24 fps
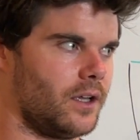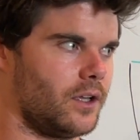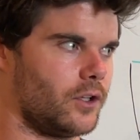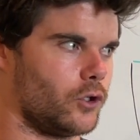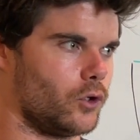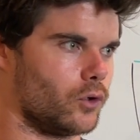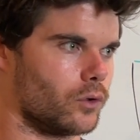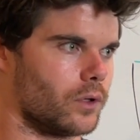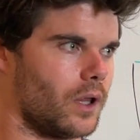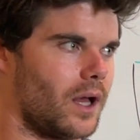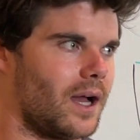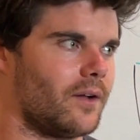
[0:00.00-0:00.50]

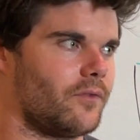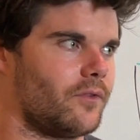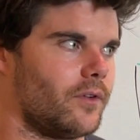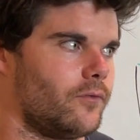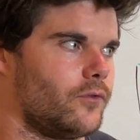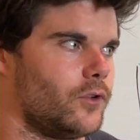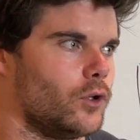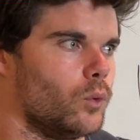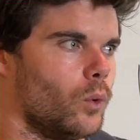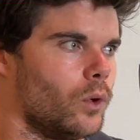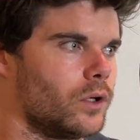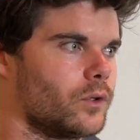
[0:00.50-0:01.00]
your life,
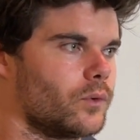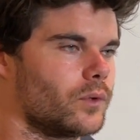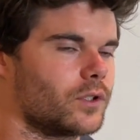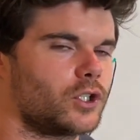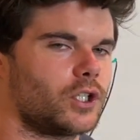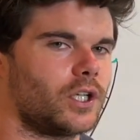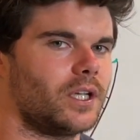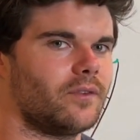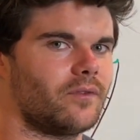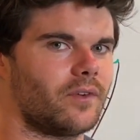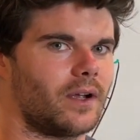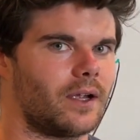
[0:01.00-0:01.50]
if you want to
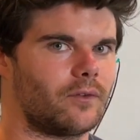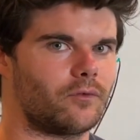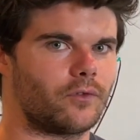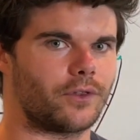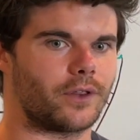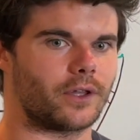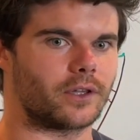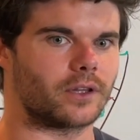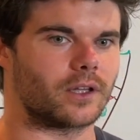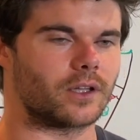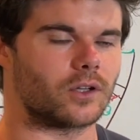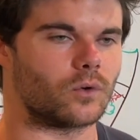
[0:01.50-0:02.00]
achieve
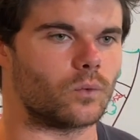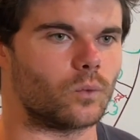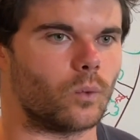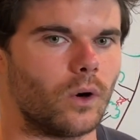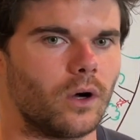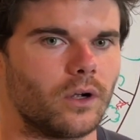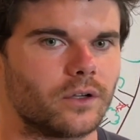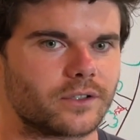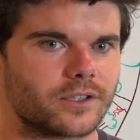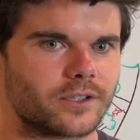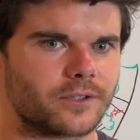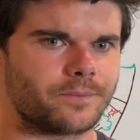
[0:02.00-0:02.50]
everything that you
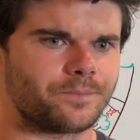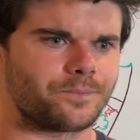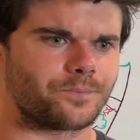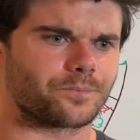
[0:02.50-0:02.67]
want,